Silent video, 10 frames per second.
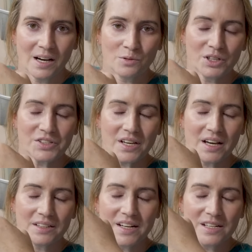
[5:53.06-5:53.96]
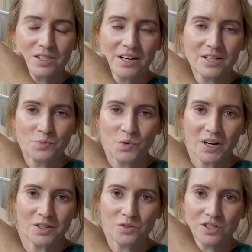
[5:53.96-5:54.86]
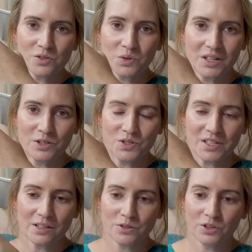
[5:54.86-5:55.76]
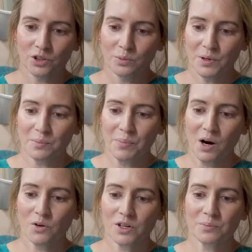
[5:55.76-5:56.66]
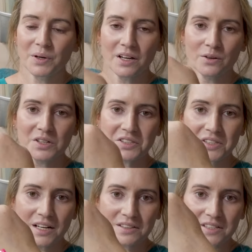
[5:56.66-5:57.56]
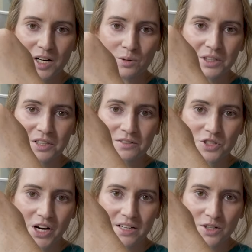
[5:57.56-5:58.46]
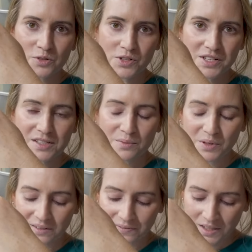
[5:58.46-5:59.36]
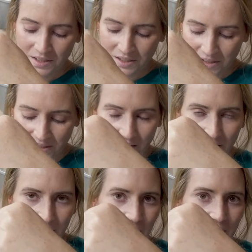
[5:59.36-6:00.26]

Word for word: I will say on days that I when I use this one, I do set it with a little bit of powder, but otherwise it's not terribly shiny or greasy, but uh,